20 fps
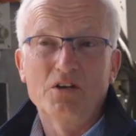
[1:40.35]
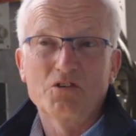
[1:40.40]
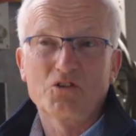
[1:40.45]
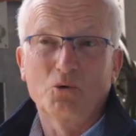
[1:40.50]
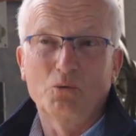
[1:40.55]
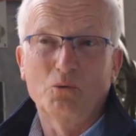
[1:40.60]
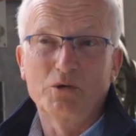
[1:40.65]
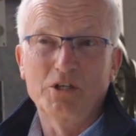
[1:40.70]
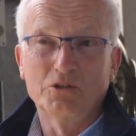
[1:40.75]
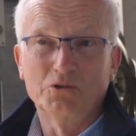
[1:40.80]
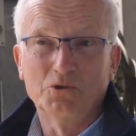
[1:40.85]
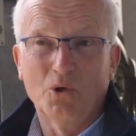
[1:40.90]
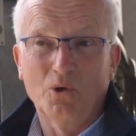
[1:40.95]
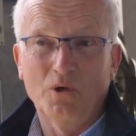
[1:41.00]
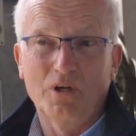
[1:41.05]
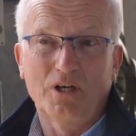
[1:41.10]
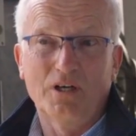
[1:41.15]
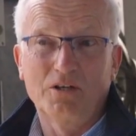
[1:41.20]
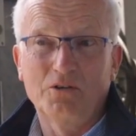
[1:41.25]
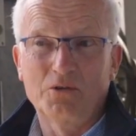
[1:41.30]
So when you
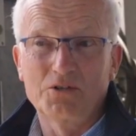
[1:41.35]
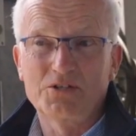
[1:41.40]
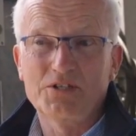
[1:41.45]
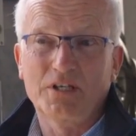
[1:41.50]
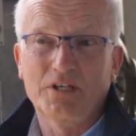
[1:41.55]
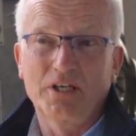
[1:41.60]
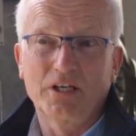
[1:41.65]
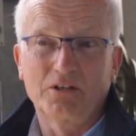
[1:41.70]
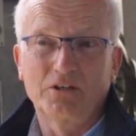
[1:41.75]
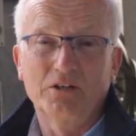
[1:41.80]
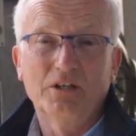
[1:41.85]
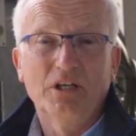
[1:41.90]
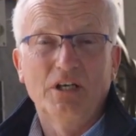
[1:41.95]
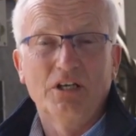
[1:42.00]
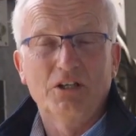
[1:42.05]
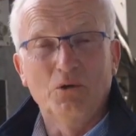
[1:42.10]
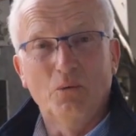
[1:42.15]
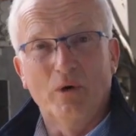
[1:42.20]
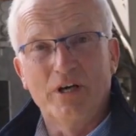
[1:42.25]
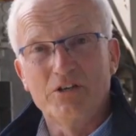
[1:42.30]
roll all those together,
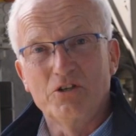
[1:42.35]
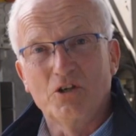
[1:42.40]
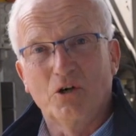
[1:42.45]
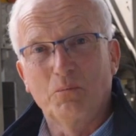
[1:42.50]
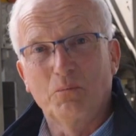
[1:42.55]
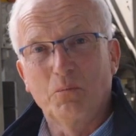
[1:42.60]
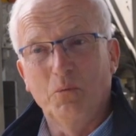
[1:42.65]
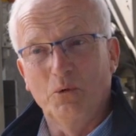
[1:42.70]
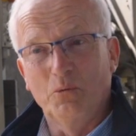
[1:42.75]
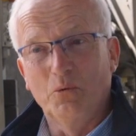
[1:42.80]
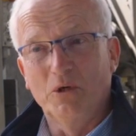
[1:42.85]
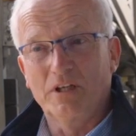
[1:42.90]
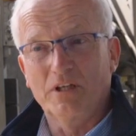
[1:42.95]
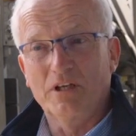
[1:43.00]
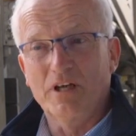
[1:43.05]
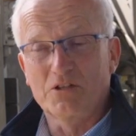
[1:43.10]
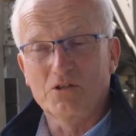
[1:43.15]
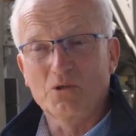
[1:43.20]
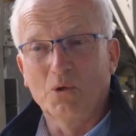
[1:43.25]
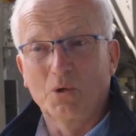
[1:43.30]
you end up with
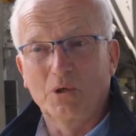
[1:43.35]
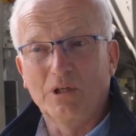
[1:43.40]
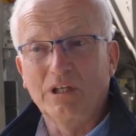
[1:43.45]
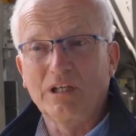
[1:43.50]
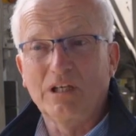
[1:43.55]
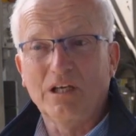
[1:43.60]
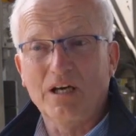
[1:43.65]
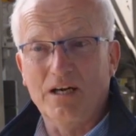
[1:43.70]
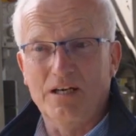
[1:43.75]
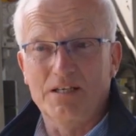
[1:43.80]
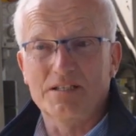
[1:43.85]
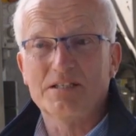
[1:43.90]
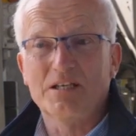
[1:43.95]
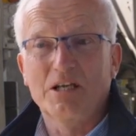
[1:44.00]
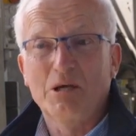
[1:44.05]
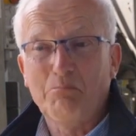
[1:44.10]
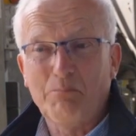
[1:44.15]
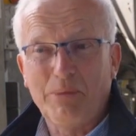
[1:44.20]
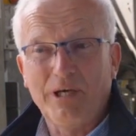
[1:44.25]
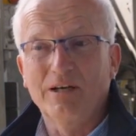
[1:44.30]
a total cost
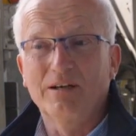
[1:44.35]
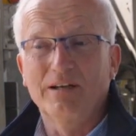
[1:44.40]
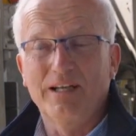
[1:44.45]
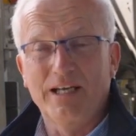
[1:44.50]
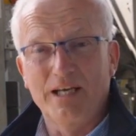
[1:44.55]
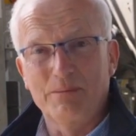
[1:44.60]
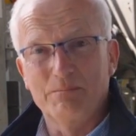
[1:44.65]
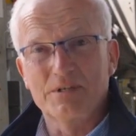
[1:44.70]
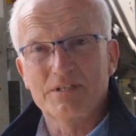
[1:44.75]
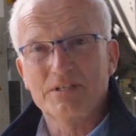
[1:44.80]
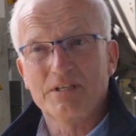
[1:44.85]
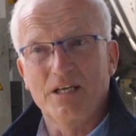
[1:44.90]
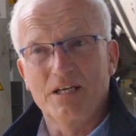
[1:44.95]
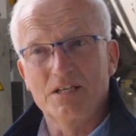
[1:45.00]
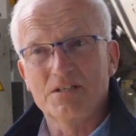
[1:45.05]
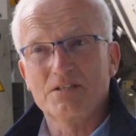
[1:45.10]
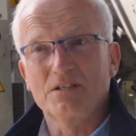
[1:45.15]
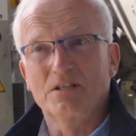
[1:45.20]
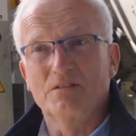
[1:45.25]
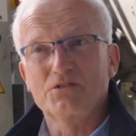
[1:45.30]
per lameness
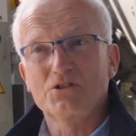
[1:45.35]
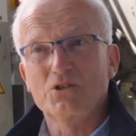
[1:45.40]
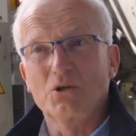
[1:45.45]
case of